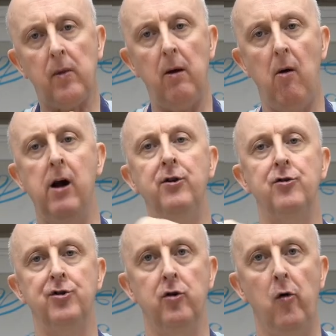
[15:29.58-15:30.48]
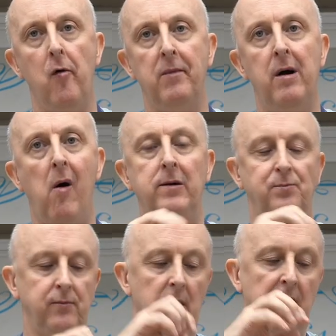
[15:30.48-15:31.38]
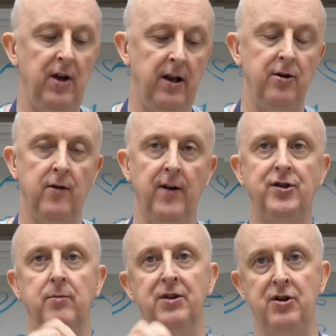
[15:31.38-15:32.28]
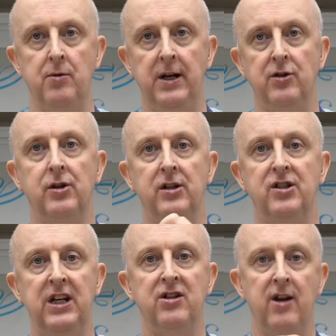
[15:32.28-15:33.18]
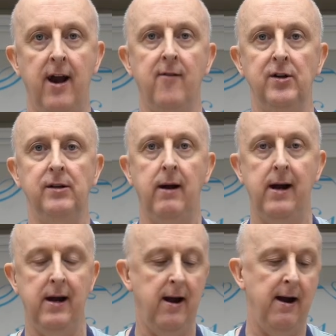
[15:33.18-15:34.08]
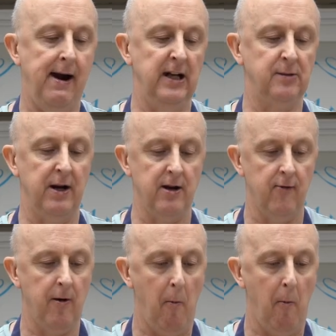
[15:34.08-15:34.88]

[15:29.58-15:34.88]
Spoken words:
on your dough and then on your vegetables and your meat, so you season every aspect of it.